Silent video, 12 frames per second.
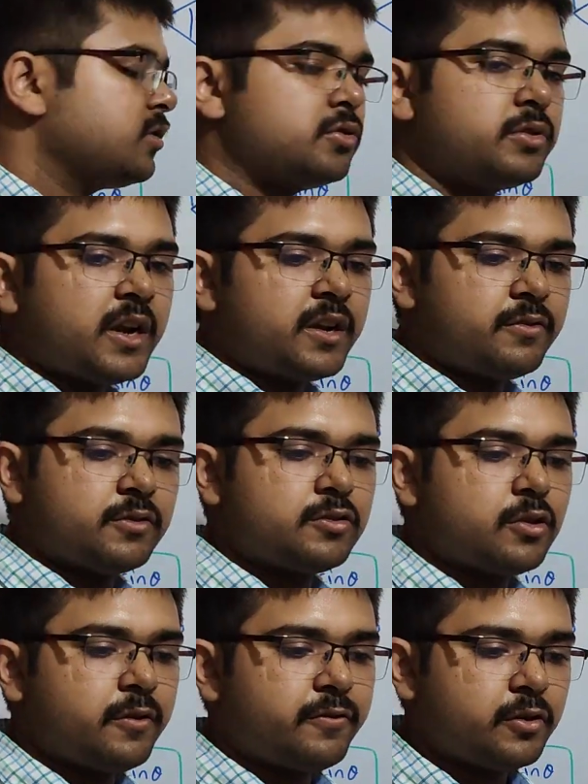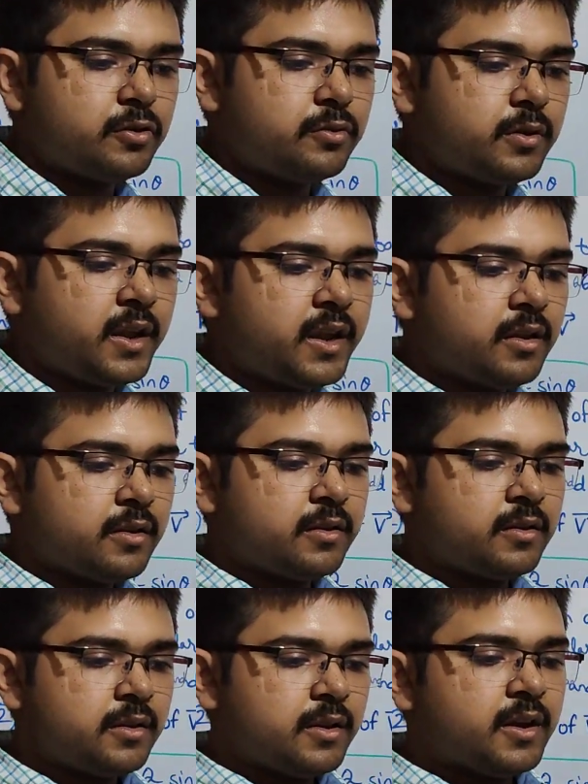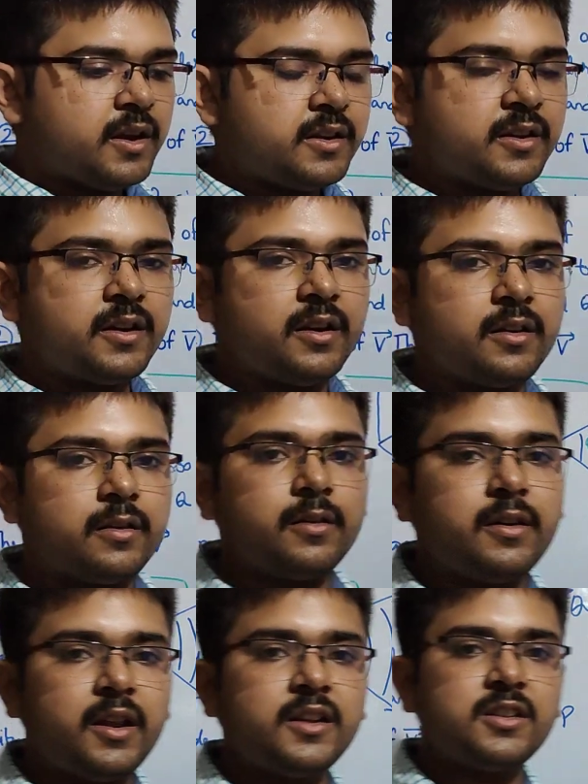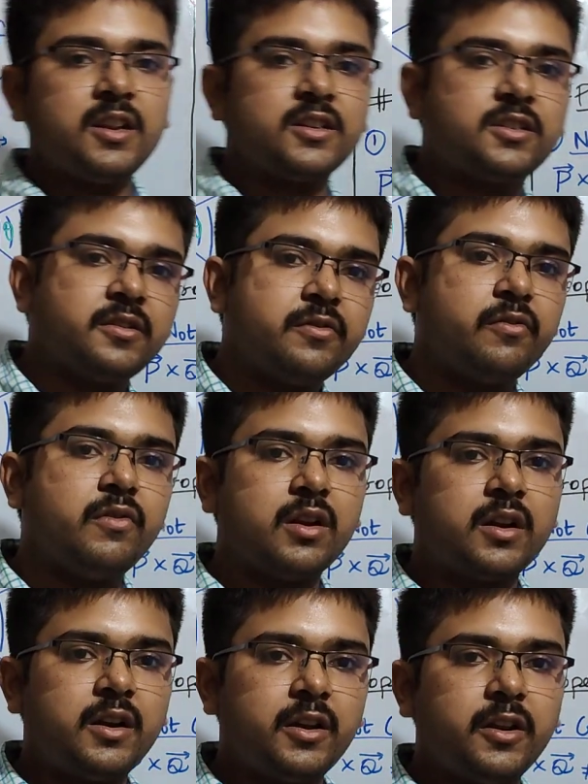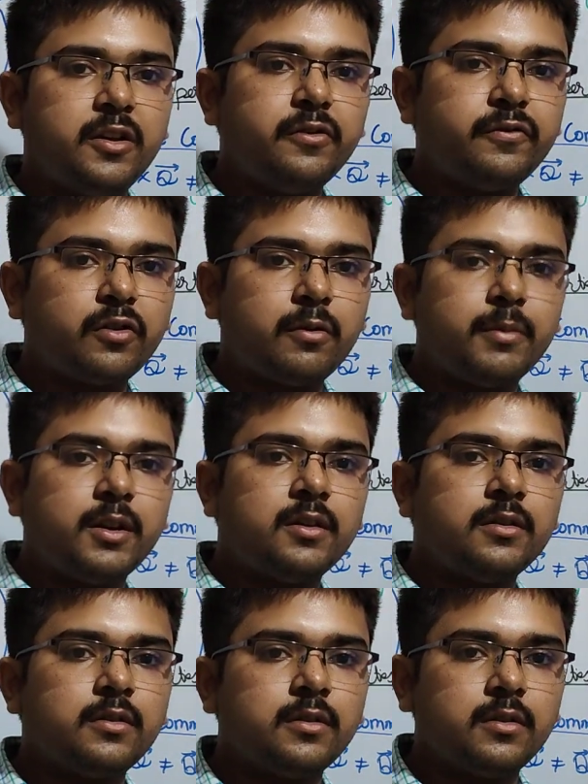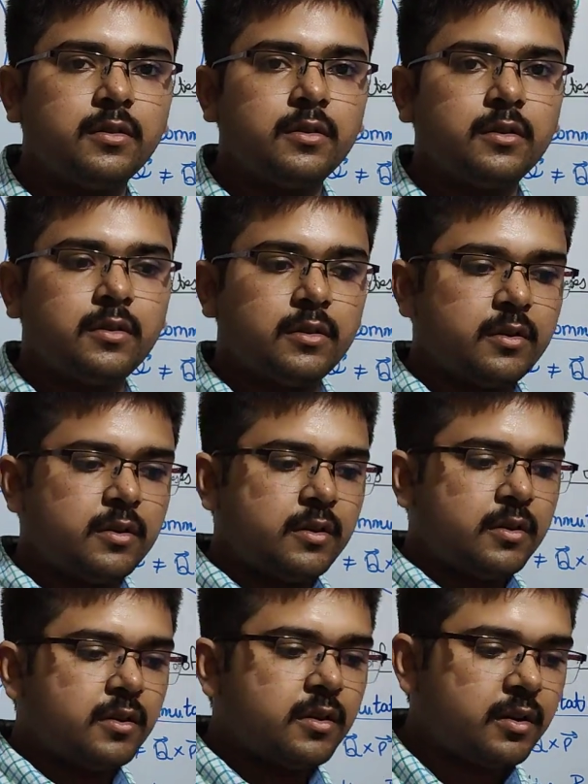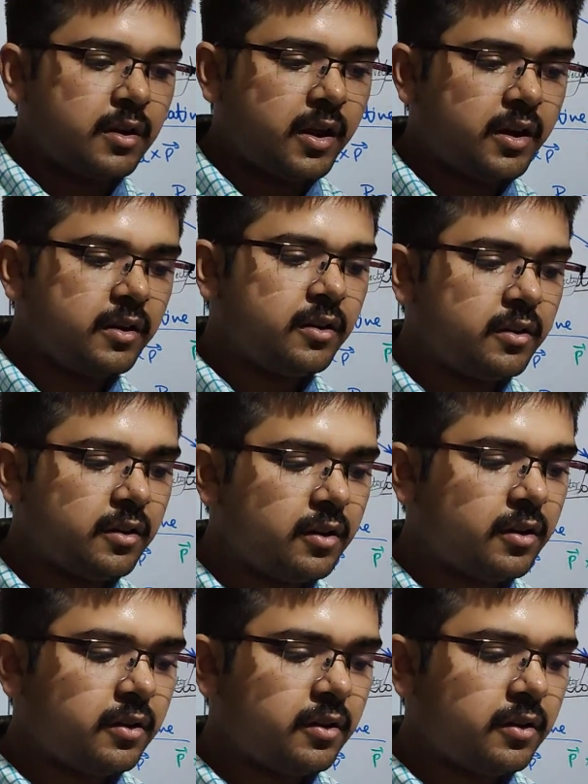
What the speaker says: So that was all for today. In the next lecture, we will continue from here. And